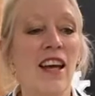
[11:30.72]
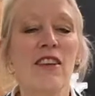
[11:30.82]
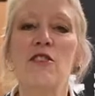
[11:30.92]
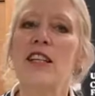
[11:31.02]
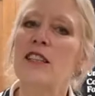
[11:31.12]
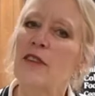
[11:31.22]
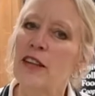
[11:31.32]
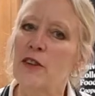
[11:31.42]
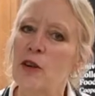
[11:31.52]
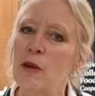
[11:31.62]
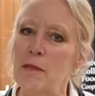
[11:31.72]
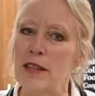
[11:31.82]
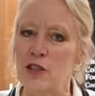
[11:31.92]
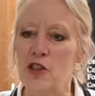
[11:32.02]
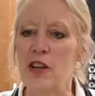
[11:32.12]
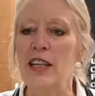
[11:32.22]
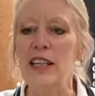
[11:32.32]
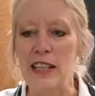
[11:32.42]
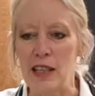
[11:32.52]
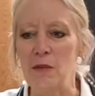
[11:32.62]
There's lots of other equipment that you're going to
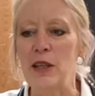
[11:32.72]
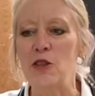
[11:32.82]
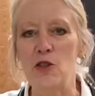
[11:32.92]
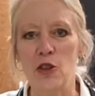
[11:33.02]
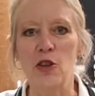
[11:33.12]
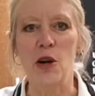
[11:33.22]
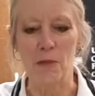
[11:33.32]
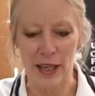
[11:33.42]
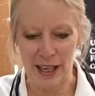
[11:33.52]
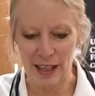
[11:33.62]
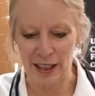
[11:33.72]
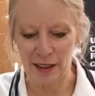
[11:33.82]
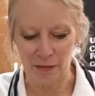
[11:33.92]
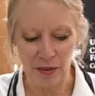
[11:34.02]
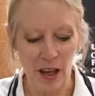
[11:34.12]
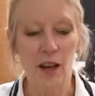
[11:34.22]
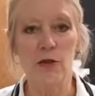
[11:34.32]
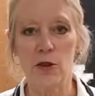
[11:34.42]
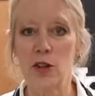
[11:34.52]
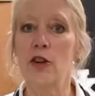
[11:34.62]
need when you do your home canning.
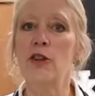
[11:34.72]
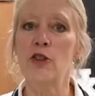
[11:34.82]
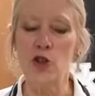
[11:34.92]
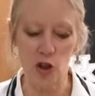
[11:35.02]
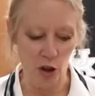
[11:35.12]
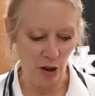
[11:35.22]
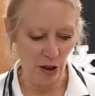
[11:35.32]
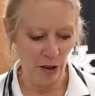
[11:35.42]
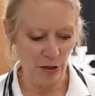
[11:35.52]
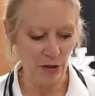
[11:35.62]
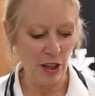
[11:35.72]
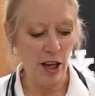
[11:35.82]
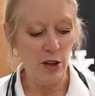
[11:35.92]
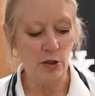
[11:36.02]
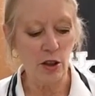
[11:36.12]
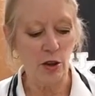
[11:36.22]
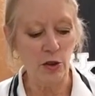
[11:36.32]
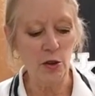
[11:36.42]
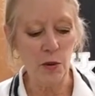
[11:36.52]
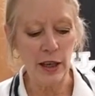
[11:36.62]
First are your jars. So
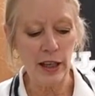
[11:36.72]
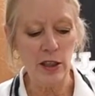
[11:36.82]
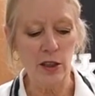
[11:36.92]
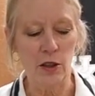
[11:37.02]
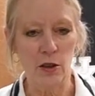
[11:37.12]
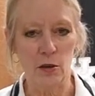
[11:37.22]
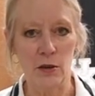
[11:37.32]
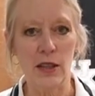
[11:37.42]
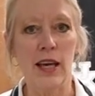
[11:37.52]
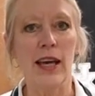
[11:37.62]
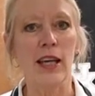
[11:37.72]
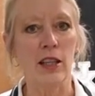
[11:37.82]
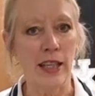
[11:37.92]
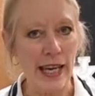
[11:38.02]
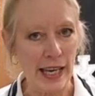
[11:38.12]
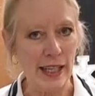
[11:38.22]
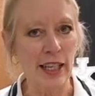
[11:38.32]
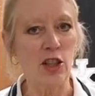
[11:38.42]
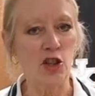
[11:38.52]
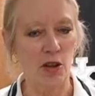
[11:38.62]
you want to use a
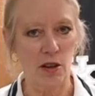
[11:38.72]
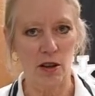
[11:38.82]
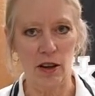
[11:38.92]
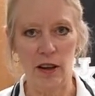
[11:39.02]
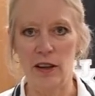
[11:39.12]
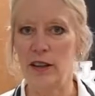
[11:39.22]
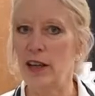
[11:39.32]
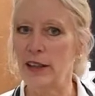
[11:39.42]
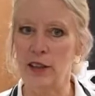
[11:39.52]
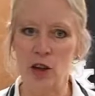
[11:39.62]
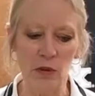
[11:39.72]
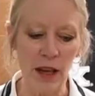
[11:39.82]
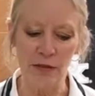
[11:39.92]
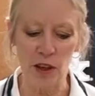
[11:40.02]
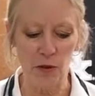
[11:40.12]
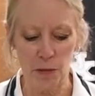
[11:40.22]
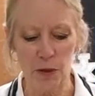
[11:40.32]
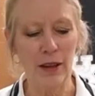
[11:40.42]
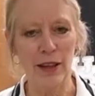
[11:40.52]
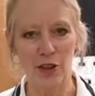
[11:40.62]
canning jar. No leftover
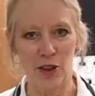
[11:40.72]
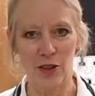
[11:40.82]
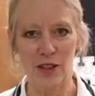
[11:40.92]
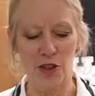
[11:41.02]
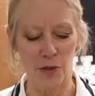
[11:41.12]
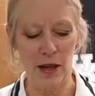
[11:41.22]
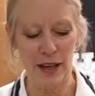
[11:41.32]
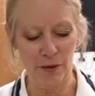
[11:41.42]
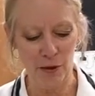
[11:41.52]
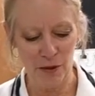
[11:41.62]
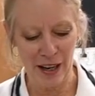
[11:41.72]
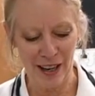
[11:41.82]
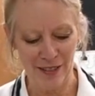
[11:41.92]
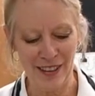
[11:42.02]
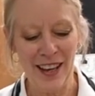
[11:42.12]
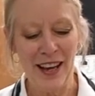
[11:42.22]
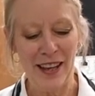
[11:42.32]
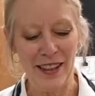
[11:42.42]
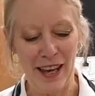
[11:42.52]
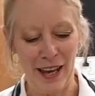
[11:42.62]
product jars that you might have around
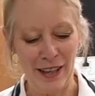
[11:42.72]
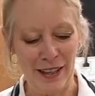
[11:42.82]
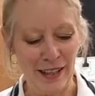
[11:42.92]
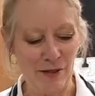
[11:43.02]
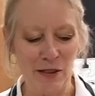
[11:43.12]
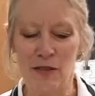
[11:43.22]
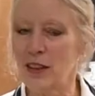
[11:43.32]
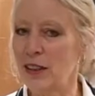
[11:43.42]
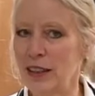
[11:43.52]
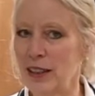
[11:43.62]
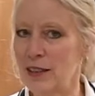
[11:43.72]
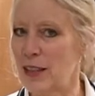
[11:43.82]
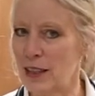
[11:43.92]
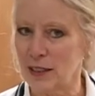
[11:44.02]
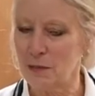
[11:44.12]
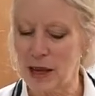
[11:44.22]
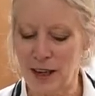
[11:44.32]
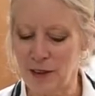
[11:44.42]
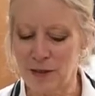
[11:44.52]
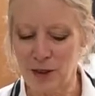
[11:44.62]
that even fit the lids. That doesn't
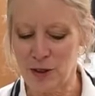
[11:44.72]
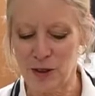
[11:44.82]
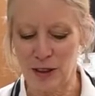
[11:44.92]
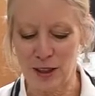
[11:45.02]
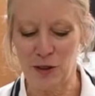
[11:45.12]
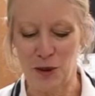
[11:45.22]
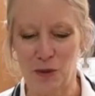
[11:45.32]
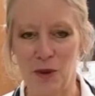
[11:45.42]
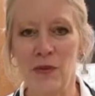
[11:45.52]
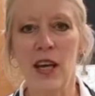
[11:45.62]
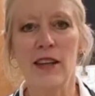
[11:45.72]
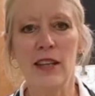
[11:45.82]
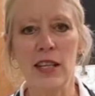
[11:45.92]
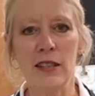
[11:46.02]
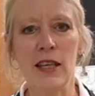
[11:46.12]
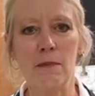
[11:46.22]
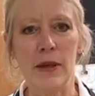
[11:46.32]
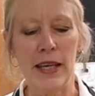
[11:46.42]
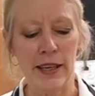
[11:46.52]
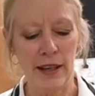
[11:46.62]
matter. They're still not suitable. These have
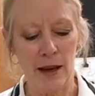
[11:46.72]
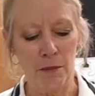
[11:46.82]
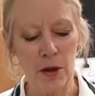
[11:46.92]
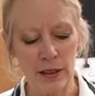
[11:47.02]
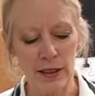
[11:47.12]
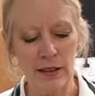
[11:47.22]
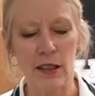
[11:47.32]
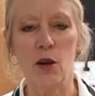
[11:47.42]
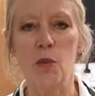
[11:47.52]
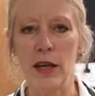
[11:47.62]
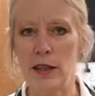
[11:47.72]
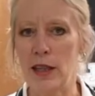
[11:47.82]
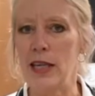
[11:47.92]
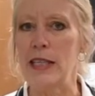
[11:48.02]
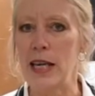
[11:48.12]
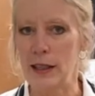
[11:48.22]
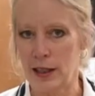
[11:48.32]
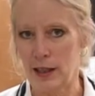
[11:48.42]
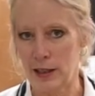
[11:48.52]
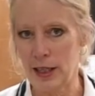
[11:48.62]
been processed in a way that they can take
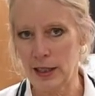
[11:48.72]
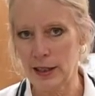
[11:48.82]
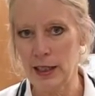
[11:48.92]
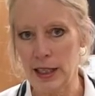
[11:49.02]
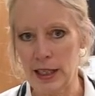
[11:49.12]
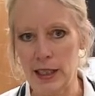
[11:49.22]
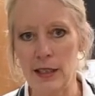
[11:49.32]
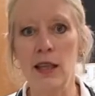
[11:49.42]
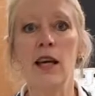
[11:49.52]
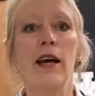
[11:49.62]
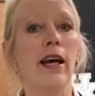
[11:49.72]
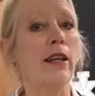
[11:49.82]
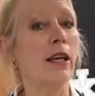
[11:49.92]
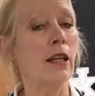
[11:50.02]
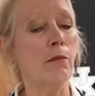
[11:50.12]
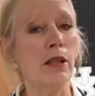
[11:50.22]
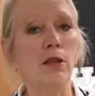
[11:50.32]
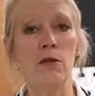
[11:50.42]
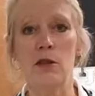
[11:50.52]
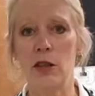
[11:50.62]
that intense heat, and they can be
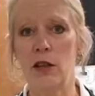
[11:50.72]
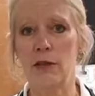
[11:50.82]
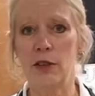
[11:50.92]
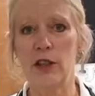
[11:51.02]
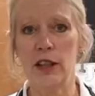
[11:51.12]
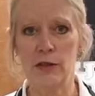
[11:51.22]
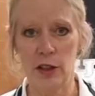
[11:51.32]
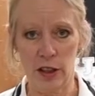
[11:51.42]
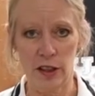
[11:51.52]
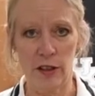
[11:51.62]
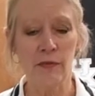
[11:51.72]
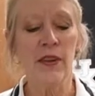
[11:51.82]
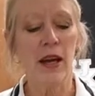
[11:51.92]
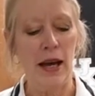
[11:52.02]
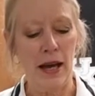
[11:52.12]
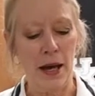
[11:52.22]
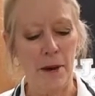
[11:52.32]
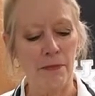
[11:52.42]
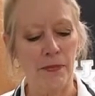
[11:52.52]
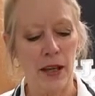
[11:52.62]
used year after year after year.
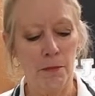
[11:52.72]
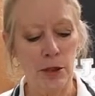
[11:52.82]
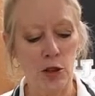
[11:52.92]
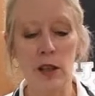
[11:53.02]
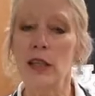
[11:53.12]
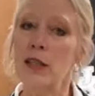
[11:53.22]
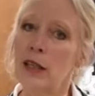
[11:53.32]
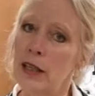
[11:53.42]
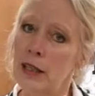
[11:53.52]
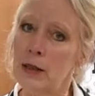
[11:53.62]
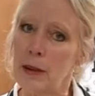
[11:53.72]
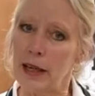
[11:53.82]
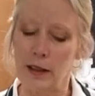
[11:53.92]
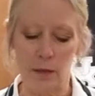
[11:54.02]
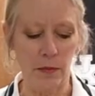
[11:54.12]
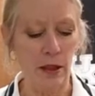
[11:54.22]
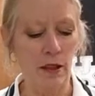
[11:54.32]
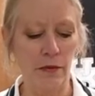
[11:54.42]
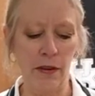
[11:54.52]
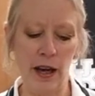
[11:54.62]
But you need to inspect them.
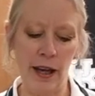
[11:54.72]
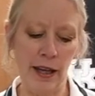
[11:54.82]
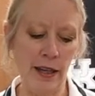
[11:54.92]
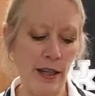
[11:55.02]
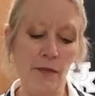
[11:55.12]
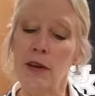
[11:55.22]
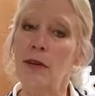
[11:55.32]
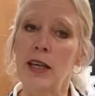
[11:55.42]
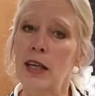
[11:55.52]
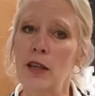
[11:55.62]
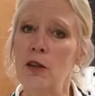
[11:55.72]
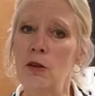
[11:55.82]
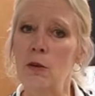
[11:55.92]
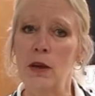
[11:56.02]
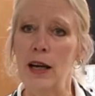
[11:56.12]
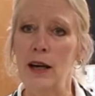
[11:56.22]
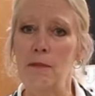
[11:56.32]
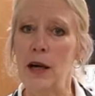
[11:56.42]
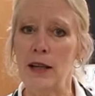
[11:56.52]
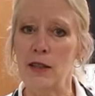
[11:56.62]
Even if I get a new
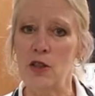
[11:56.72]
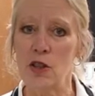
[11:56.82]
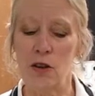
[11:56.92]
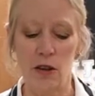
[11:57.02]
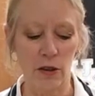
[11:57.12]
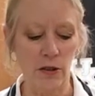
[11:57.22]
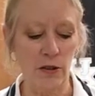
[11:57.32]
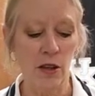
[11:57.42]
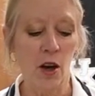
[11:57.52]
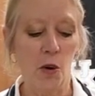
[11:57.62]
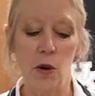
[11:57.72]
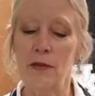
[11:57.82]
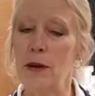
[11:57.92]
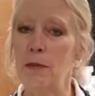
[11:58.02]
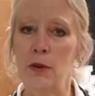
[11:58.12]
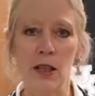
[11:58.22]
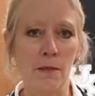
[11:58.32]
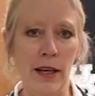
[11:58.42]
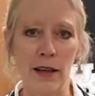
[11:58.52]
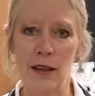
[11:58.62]
box of jars, or if I'm pulling
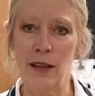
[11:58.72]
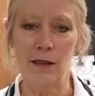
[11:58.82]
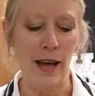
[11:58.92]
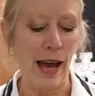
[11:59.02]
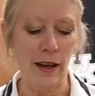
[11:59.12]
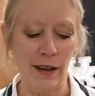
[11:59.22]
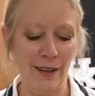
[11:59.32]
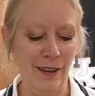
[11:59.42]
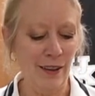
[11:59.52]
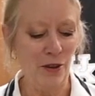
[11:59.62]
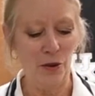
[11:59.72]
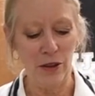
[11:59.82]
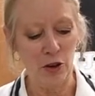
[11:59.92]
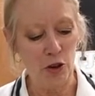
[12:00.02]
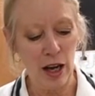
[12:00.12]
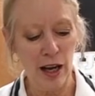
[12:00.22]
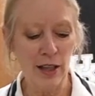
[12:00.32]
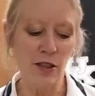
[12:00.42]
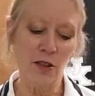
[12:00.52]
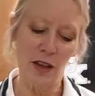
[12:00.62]
them out of the attic or the
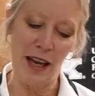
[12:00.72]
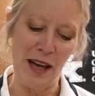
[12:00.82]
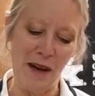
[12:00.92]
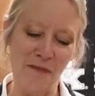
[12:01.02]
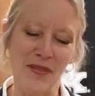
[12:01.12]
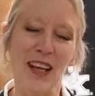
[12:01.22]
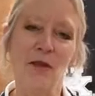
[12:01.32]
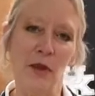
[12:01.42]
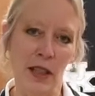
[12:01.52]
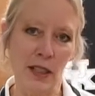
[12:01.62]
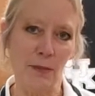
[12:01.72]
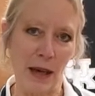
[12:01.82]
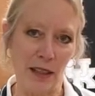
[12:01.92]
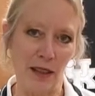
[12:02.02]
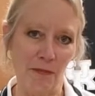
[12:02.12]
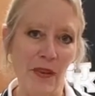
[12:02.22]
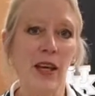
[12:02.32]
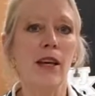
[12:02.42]
garage, you want to inspect them.